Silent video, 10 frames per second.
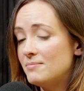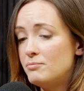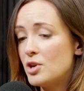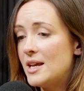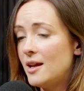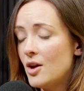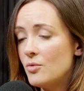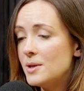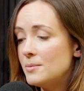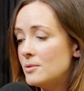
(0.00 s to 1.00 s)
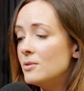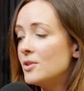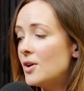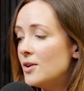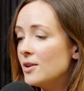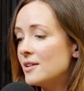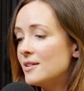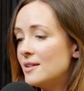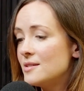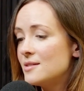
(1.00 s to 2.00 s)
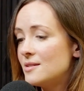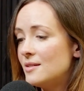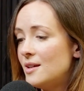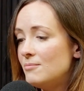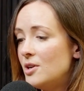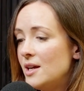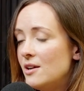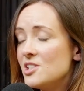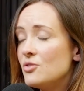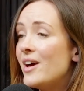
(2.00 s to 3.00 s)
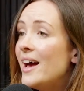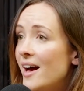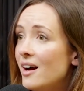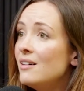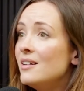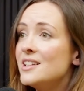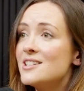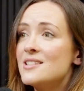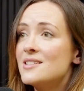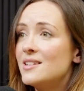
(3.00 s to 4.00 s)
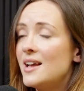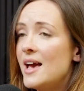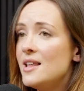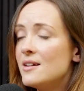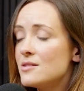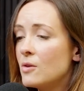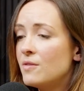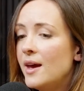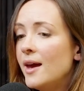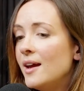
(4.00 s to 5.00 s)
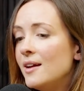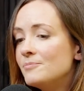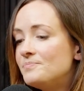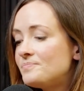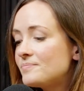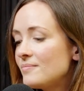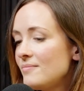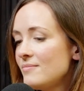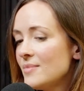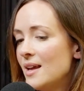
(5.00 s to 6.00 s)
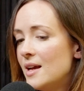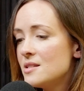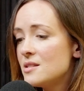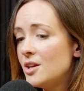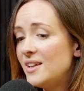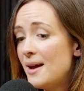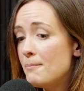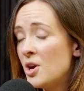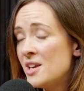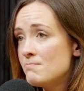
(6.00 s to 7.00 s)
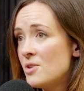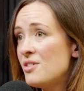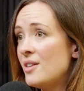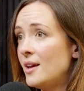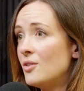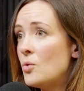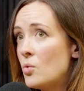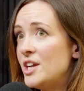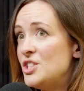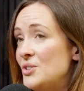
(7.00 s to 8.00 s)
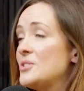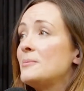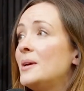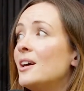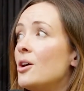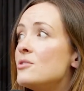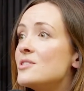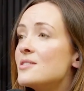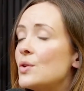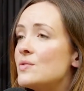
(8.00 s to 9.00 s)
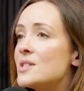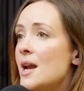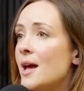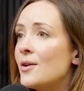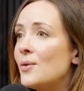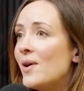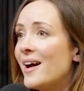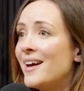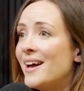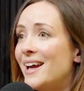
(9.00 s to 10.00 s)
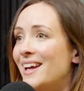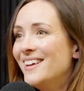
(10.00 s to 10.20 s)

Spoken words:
Breaking up with people. God, that's like my idea of hell. I just hate that sort of thing. And so, my thing always used to be I would just sort of slink away.